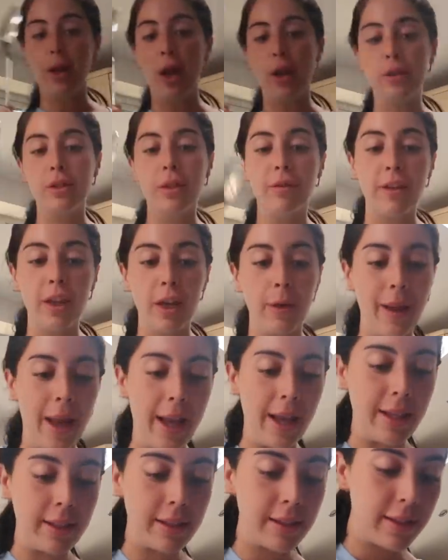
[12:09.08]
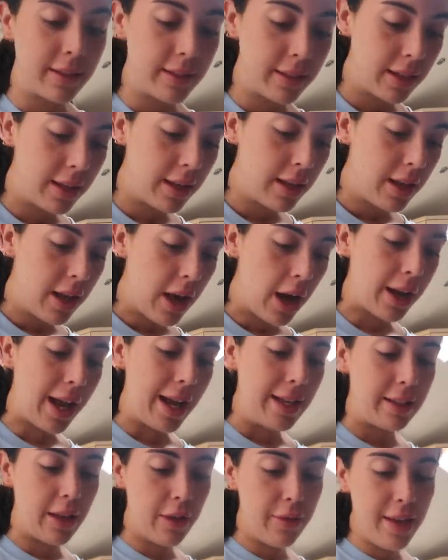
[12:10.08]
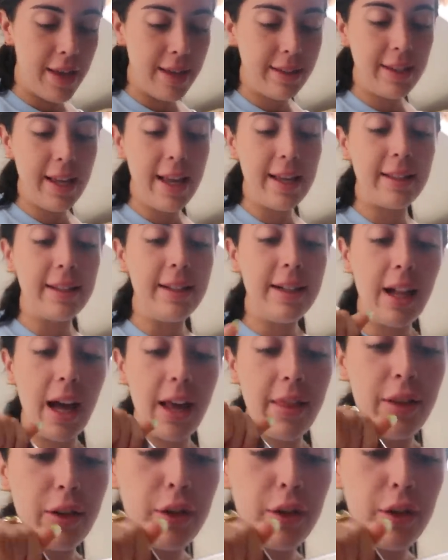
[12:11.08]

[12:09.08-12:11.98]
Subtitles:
We're going to viewings. Okay, so this isn't like